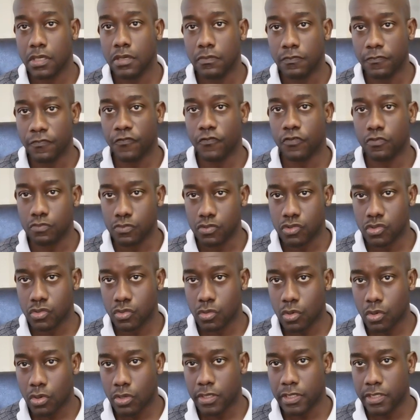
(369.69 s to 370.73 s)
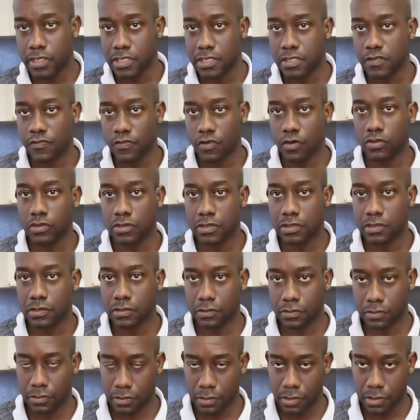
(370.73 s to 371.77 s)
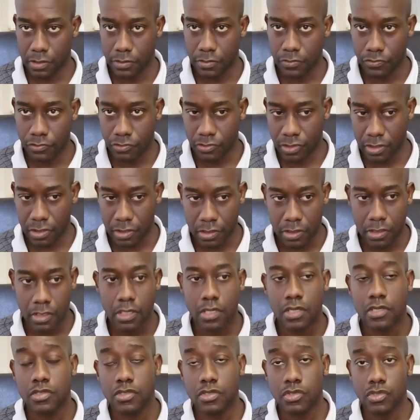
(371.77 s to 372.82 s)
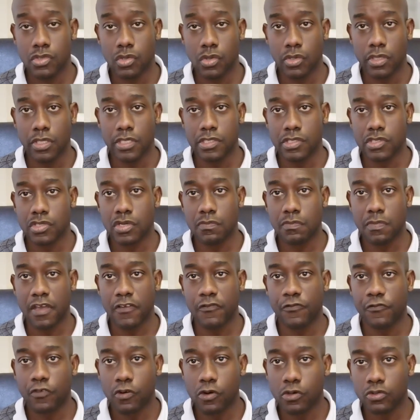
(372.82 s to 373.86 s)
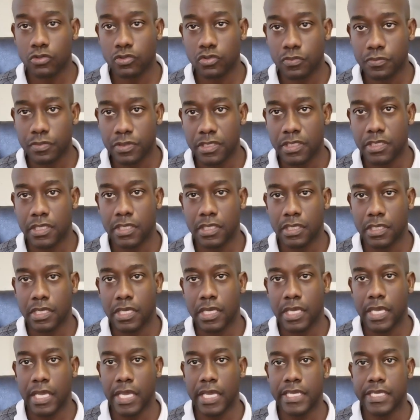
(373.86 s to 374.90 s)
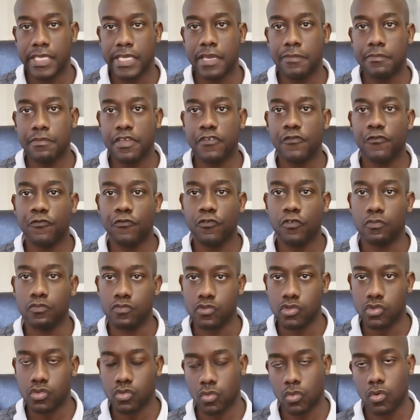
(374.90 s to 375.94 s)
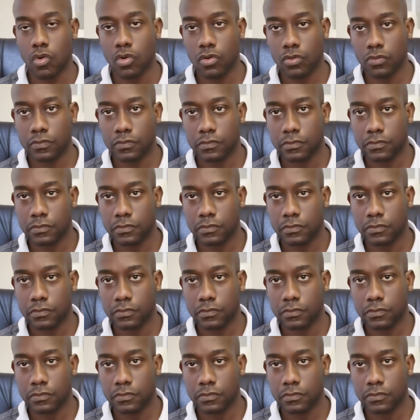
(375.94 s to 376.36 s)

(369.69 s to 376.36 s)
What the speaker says: Fumsuo is fault in Twi. So it's not my fault to be enyemi fumsuo.